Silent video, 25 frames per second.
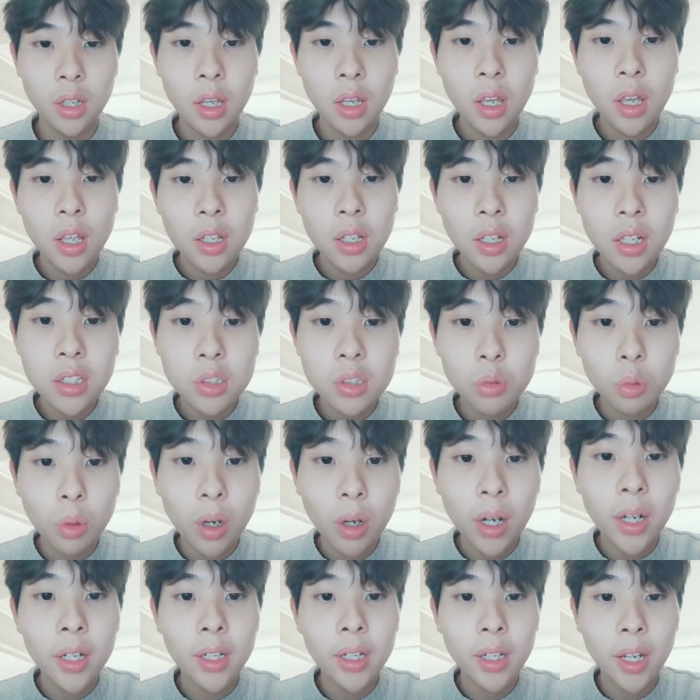That's
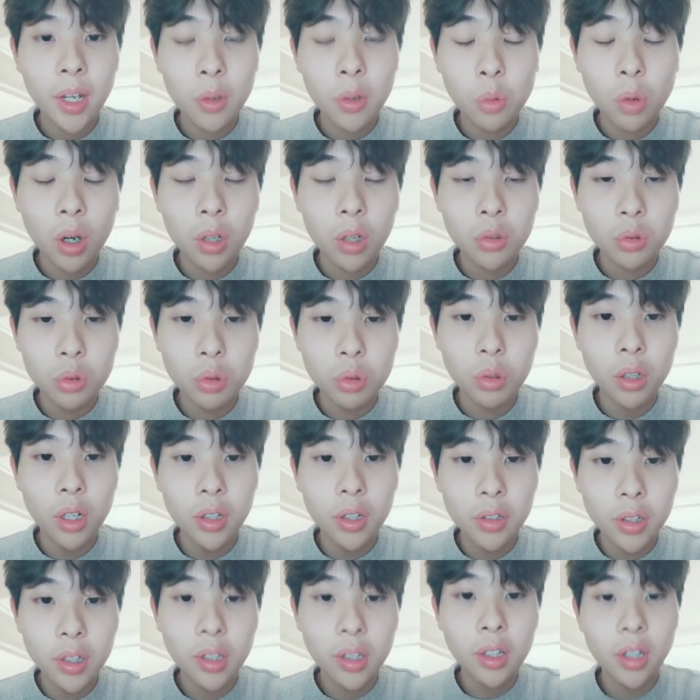why I want to
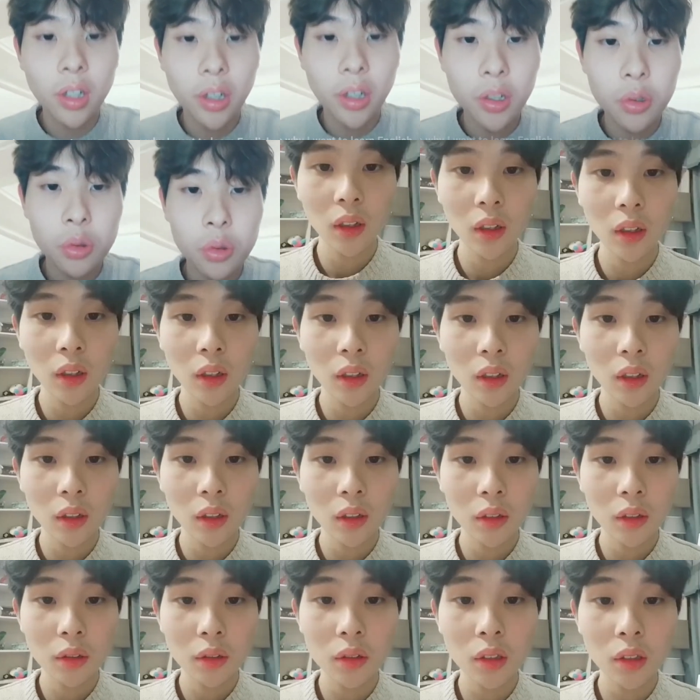learn English.
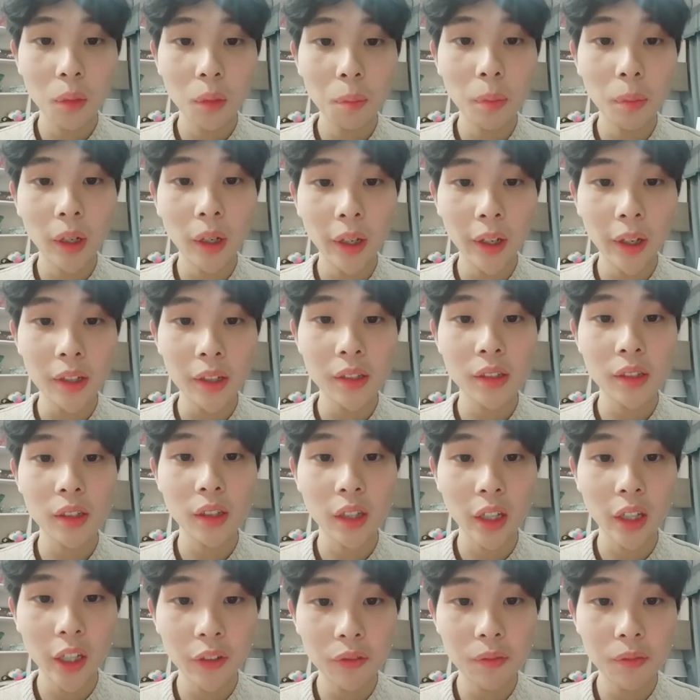So please
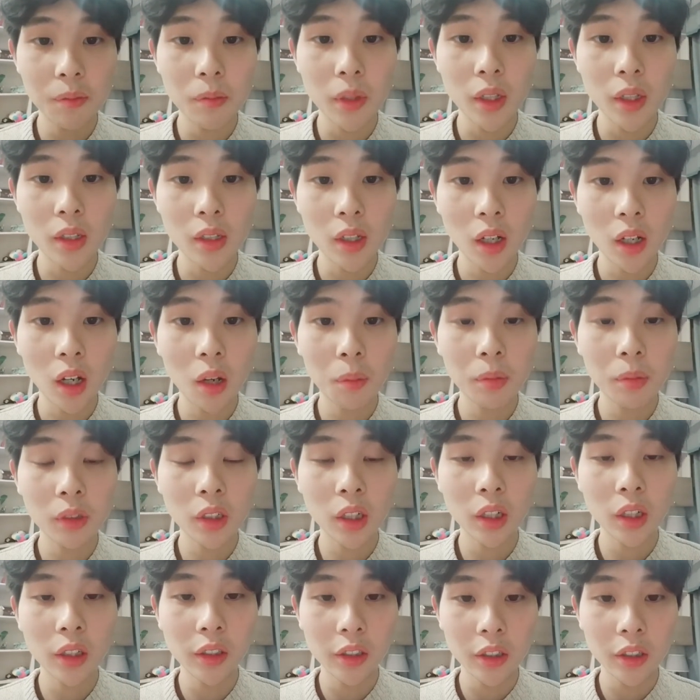give me the
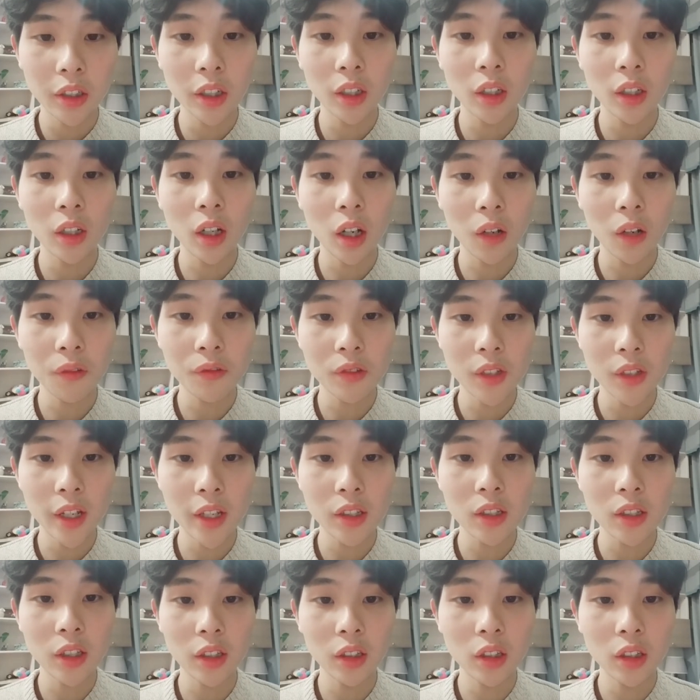opportunity of
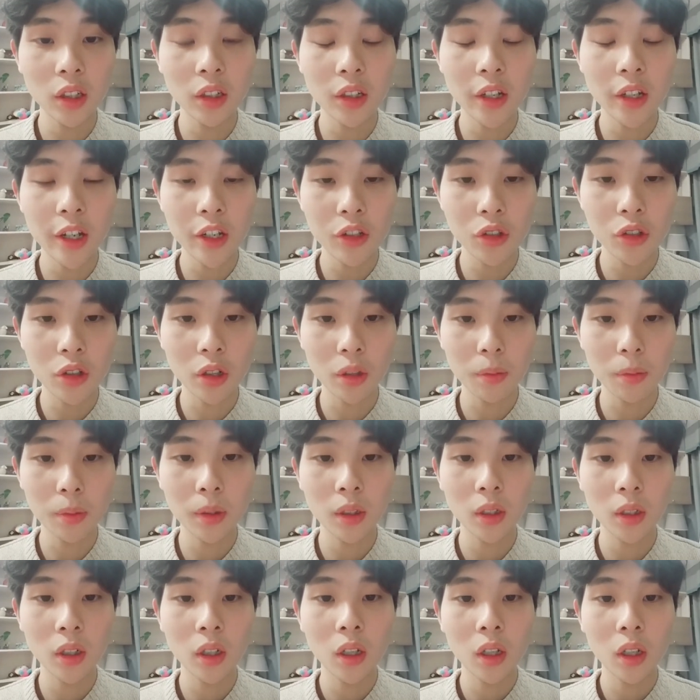this internship.
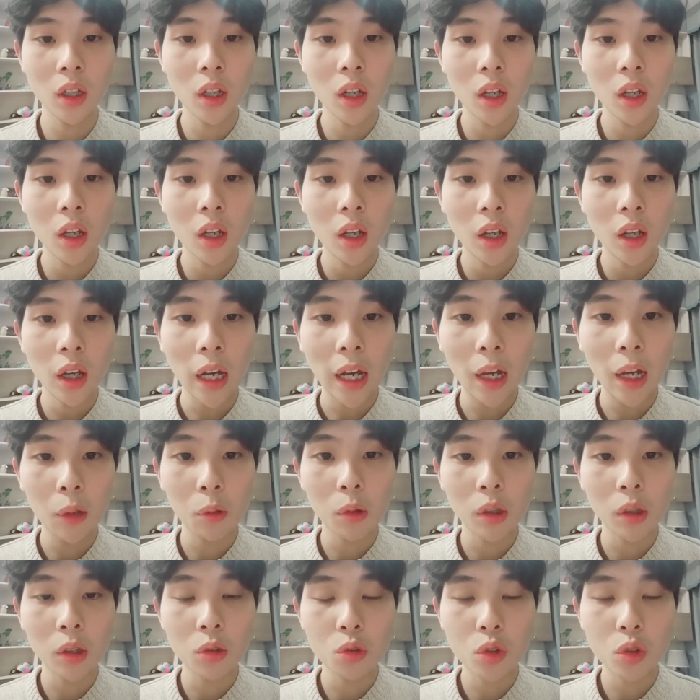I
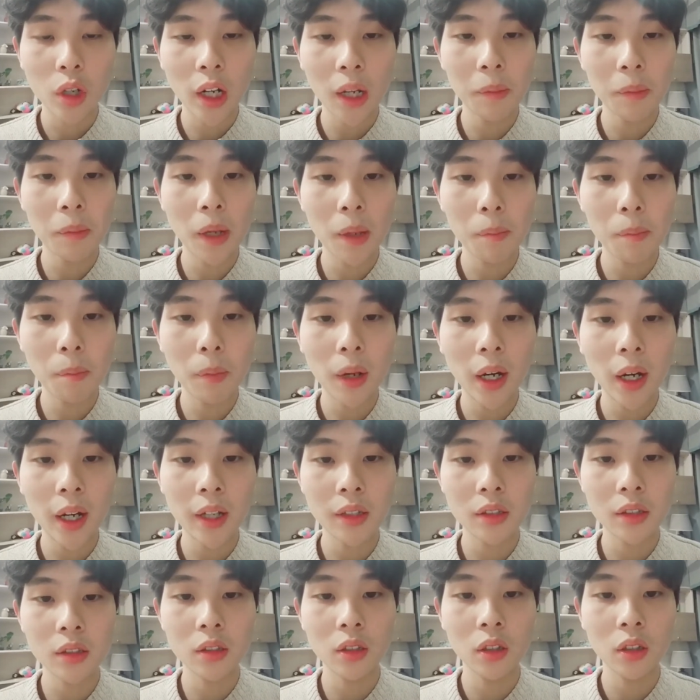will try my
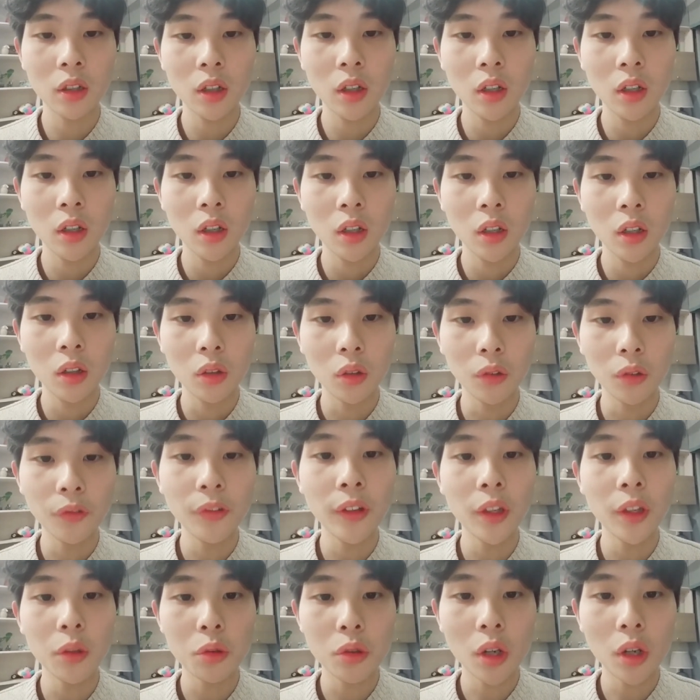best to
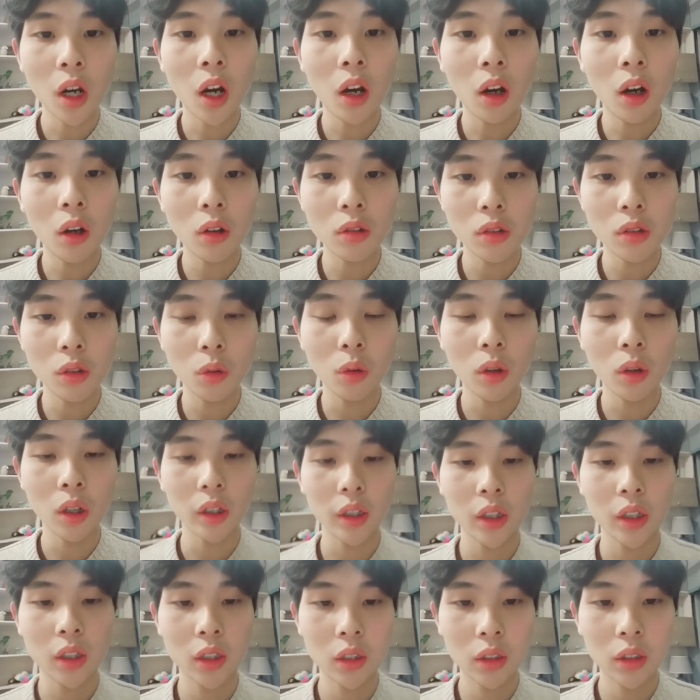finish all the
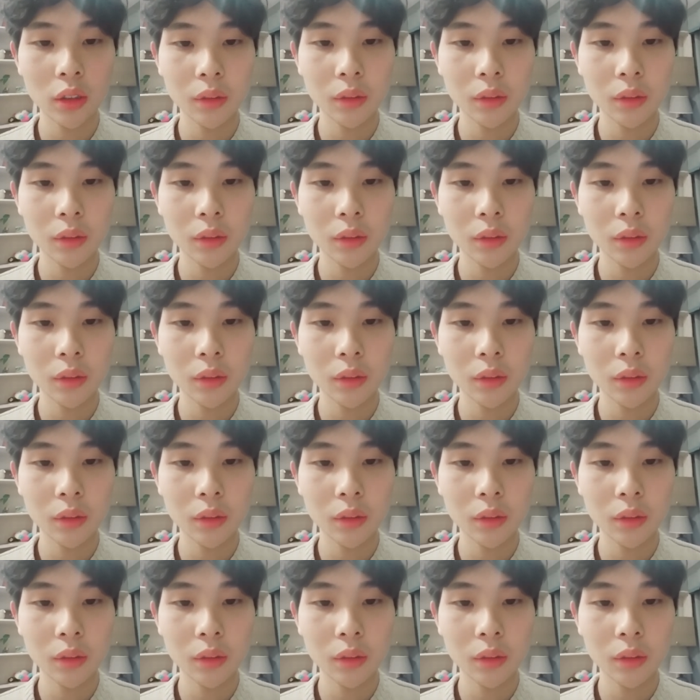work.